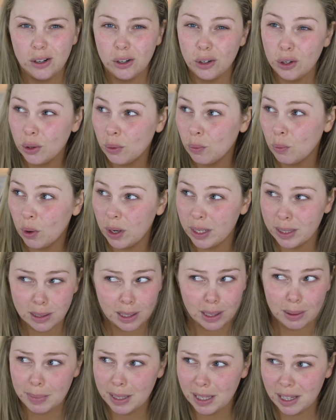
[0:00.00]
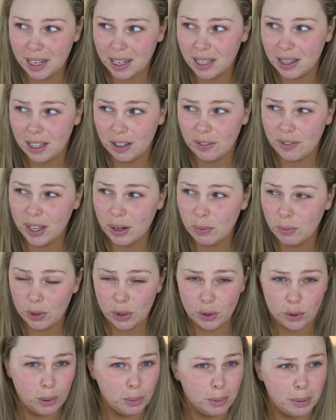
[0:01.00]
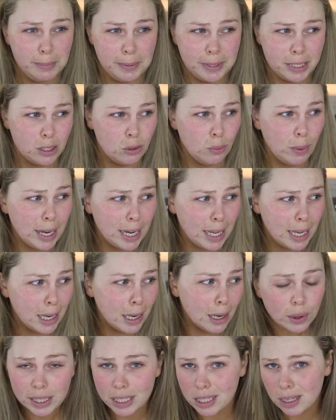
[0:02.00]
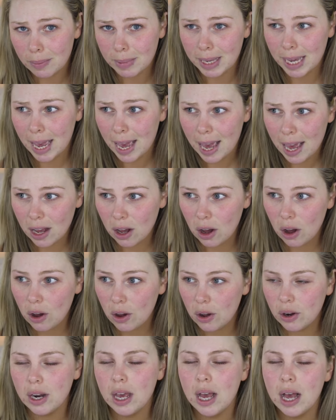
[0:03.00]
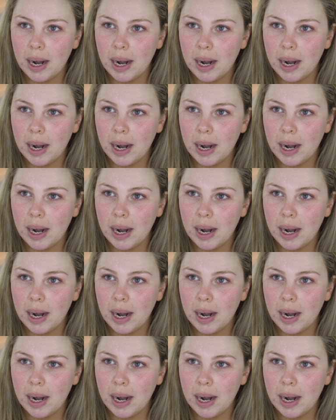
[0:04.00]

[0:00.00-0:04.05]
I don't know what it's going to be like at the event, whether I'm going to be sweating, whether it's going to be aircon,